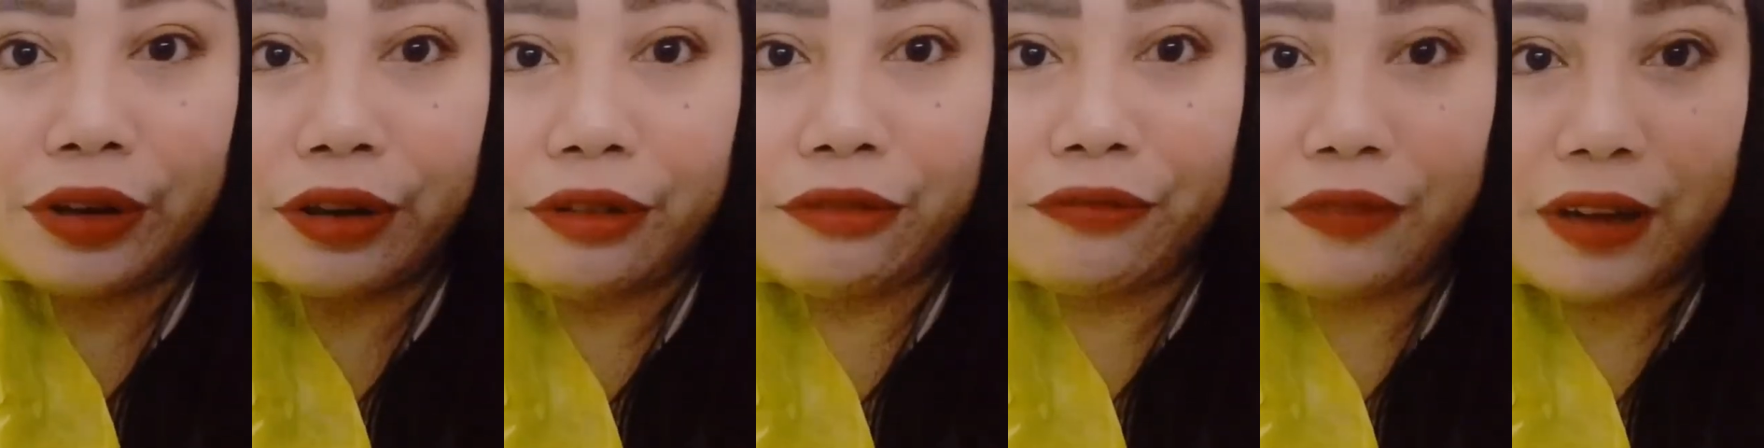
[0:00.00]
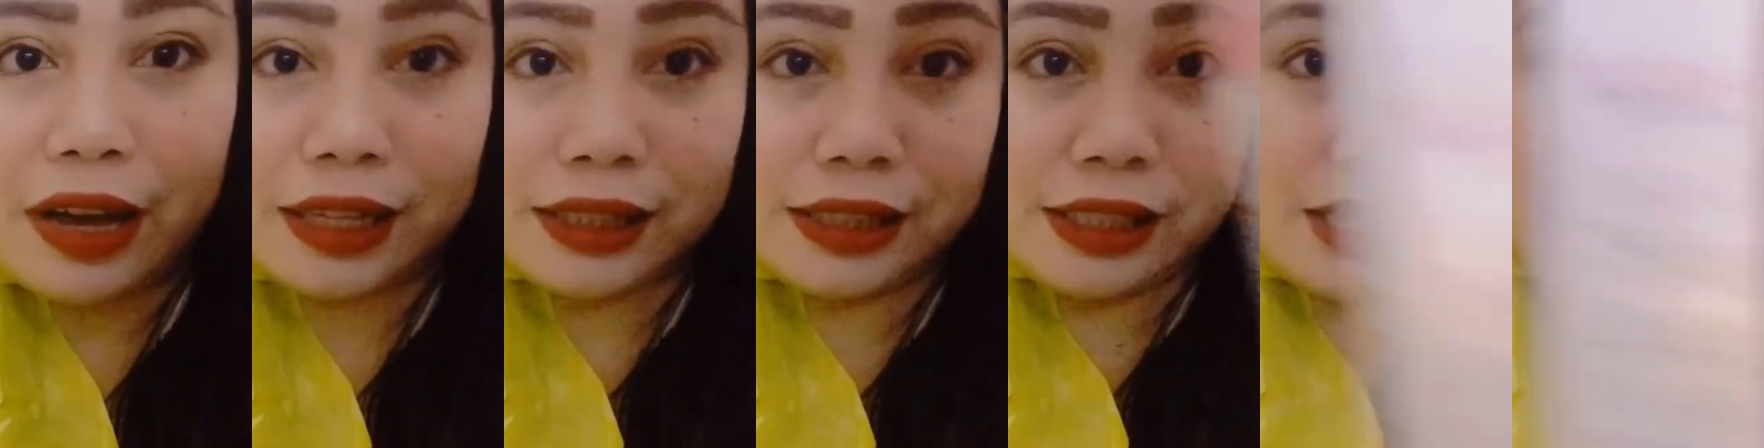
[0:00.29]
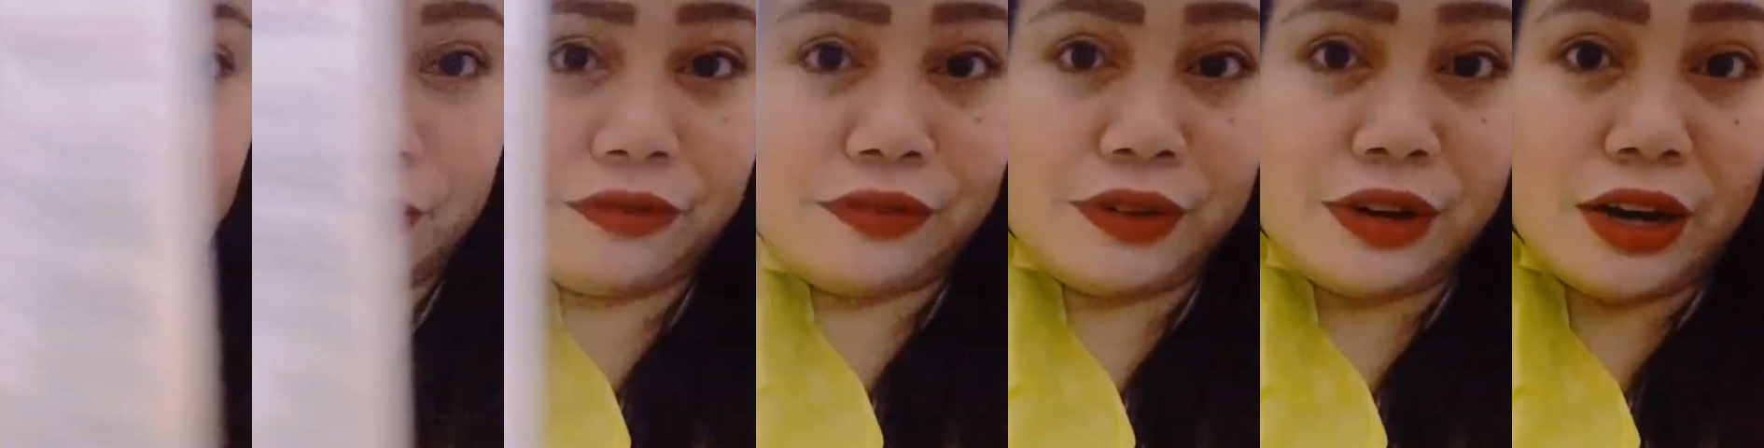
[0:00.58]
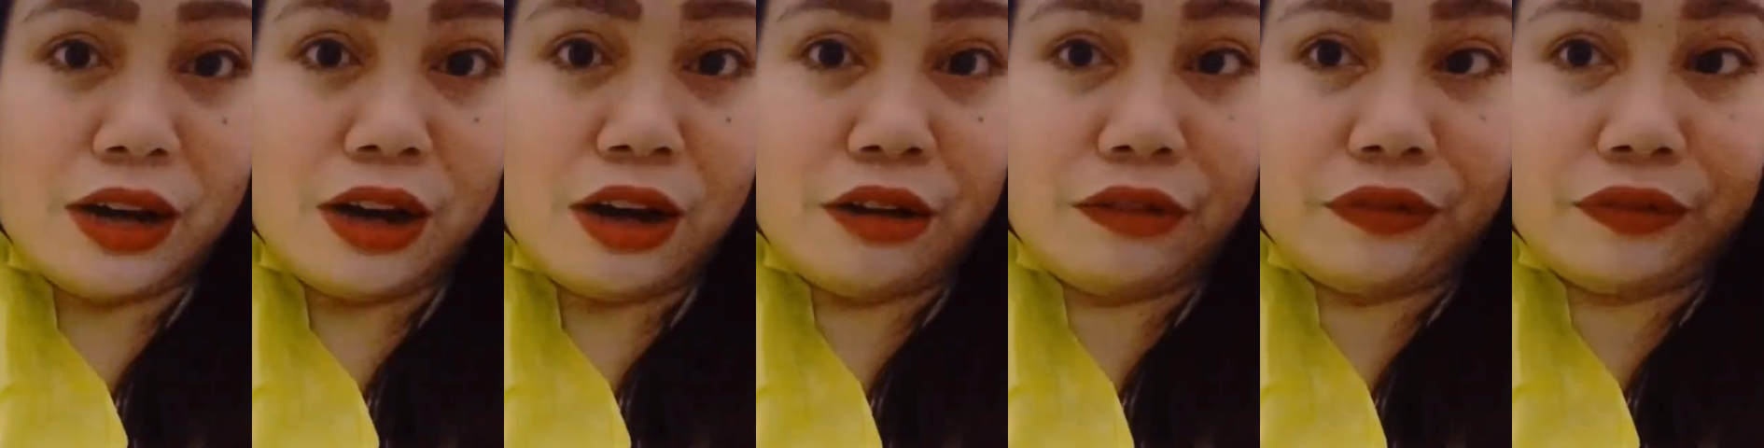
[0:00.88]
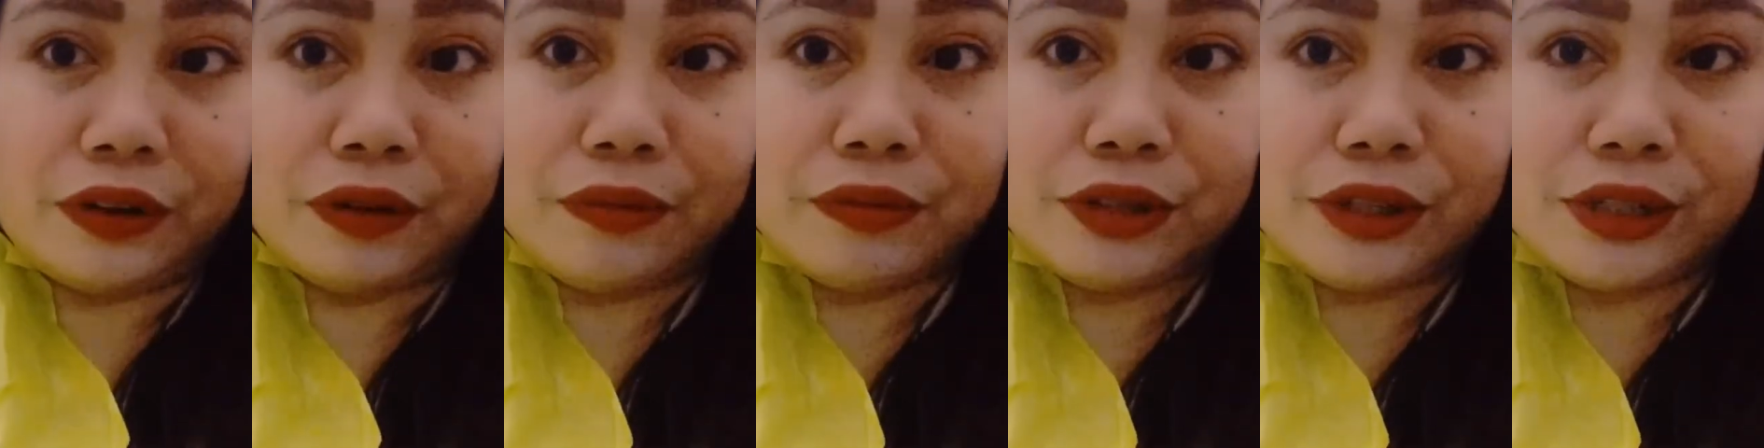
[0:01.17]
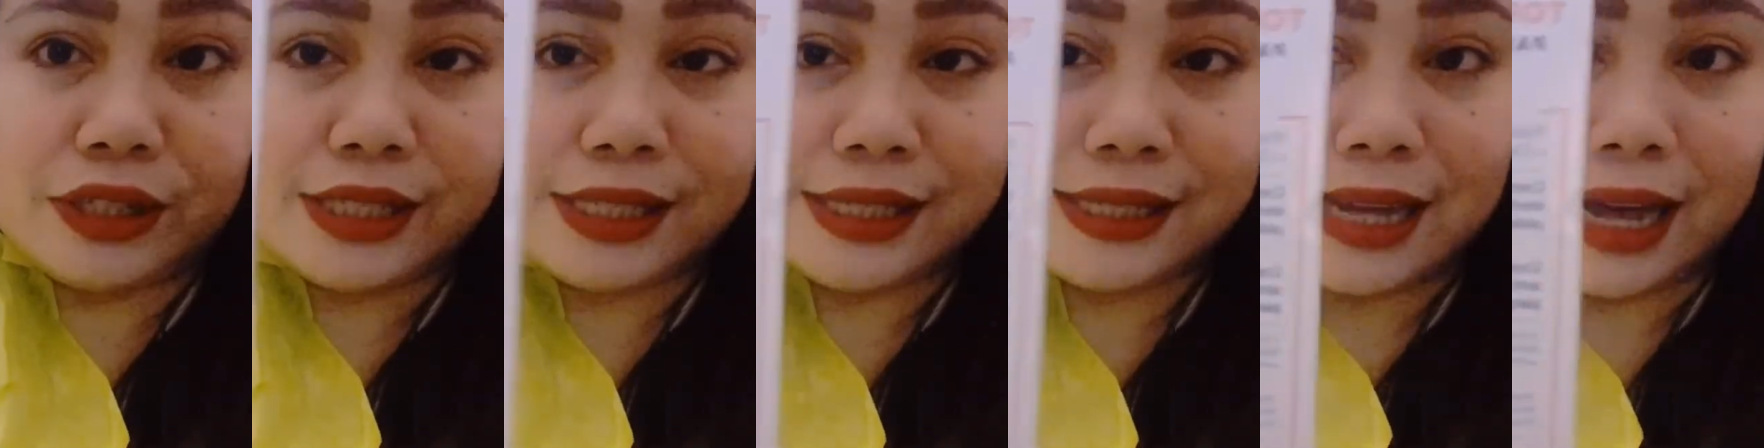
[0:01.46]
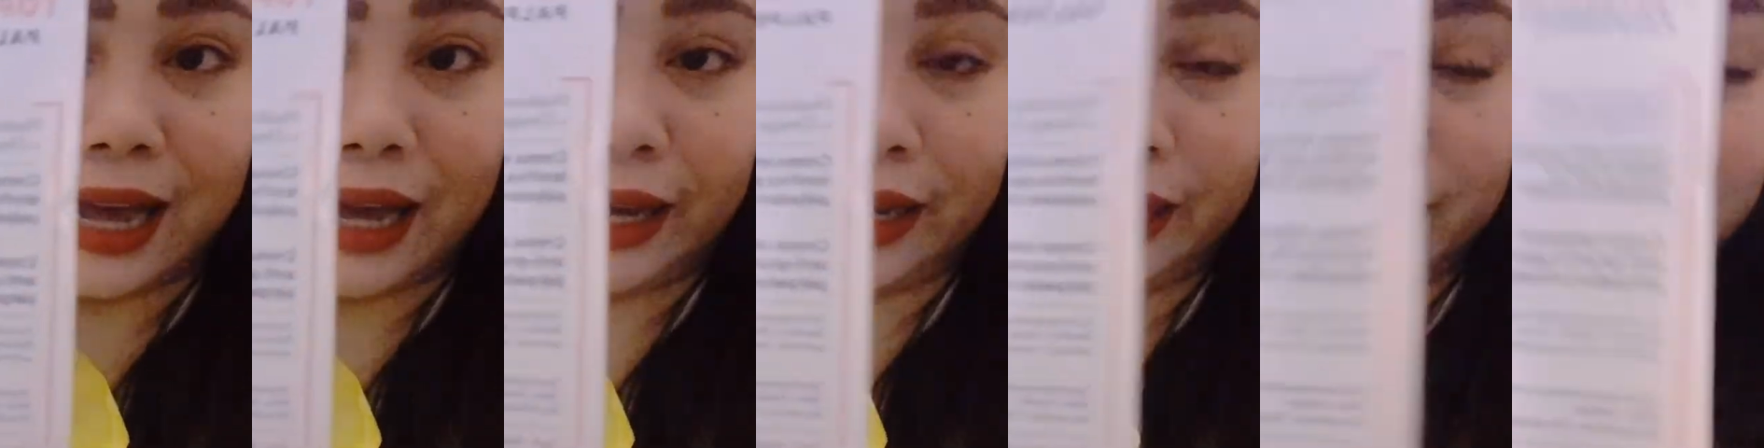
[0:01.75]
effective from your
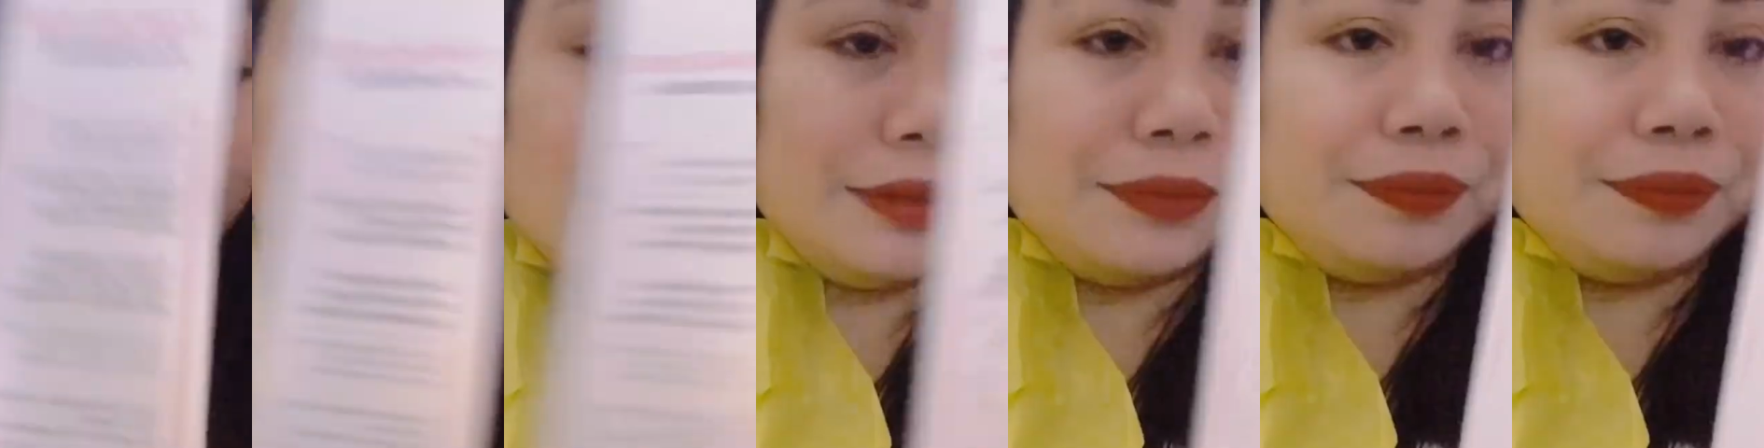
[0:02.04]
side.